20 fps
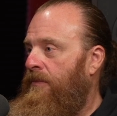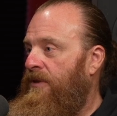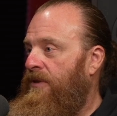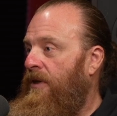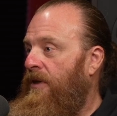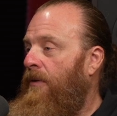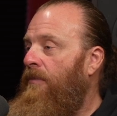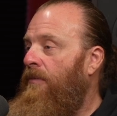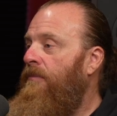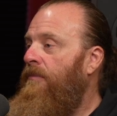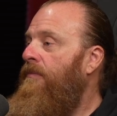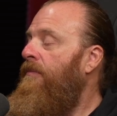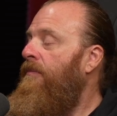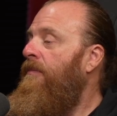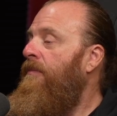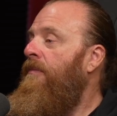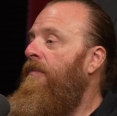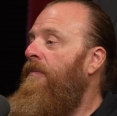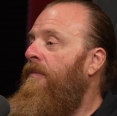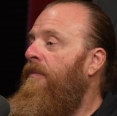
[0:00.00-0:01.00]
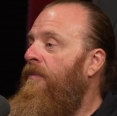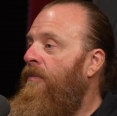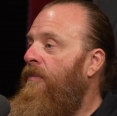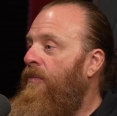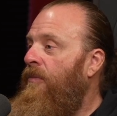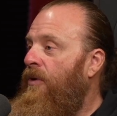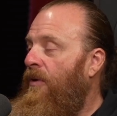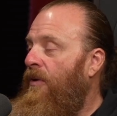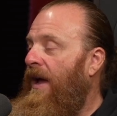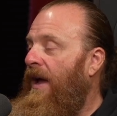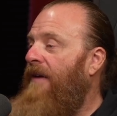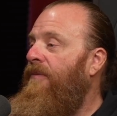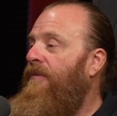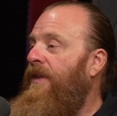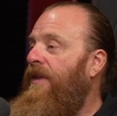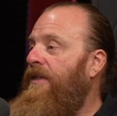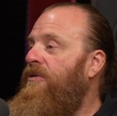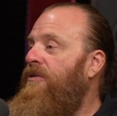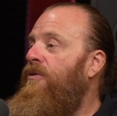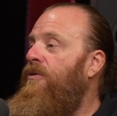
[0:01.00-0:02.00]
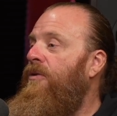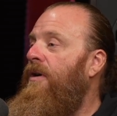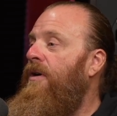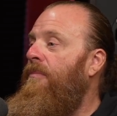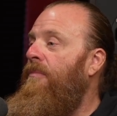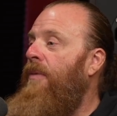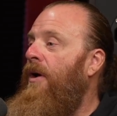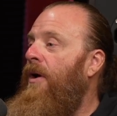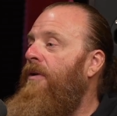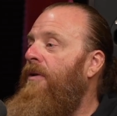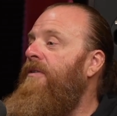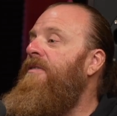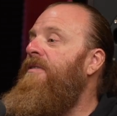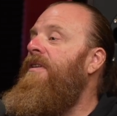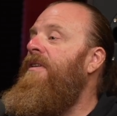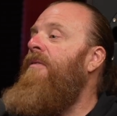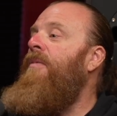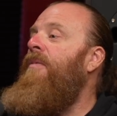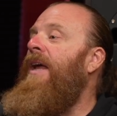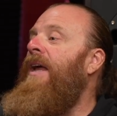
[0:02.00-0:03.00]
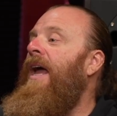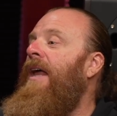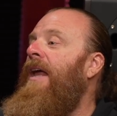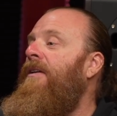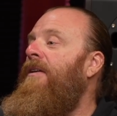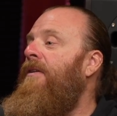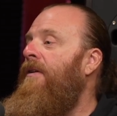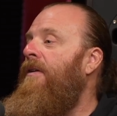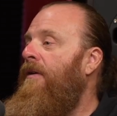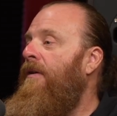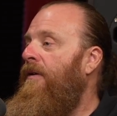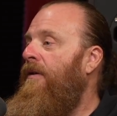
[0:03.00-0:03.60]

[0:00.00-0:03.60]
So you have these two components. Then we add,